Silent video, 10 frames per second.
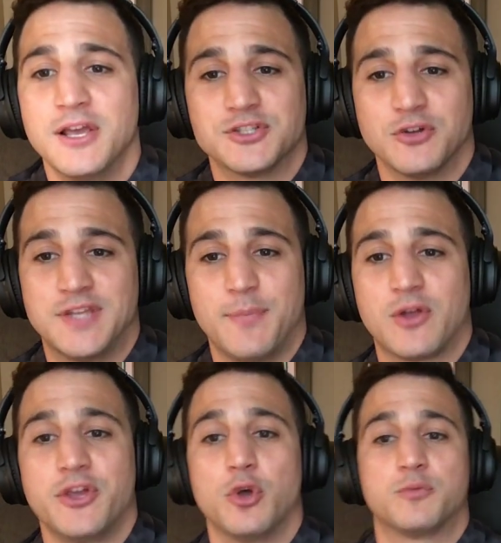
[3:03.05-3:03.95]
So
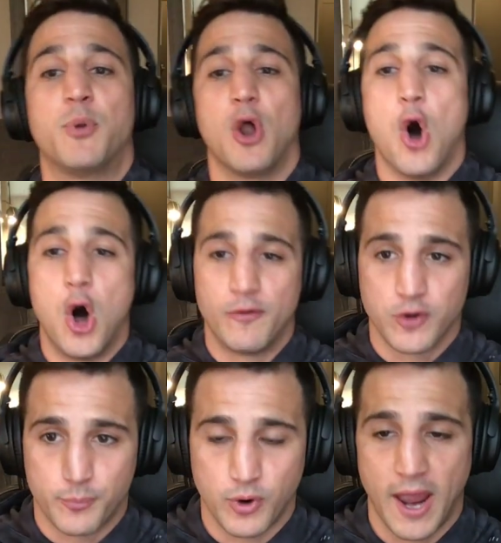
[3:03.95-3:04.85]
typically you'll put all of
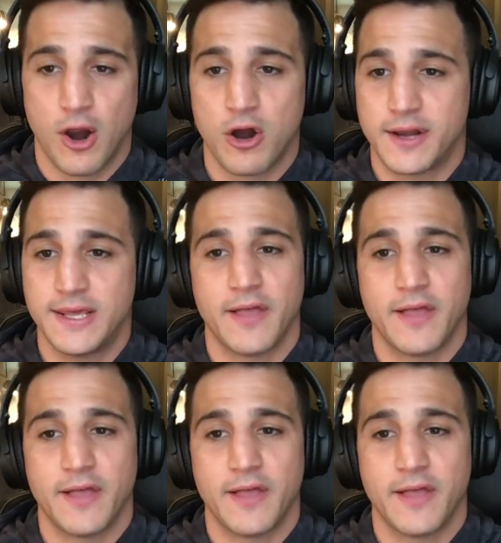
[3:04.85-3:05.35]
your priority,